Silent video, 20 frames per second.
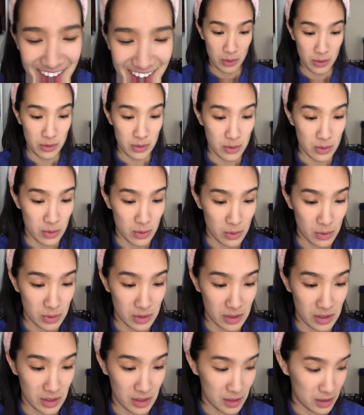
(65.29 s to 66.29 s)
We'll
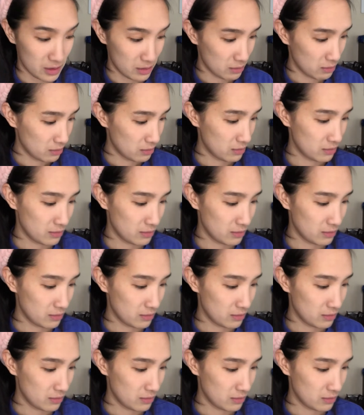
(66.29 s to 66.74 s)
use this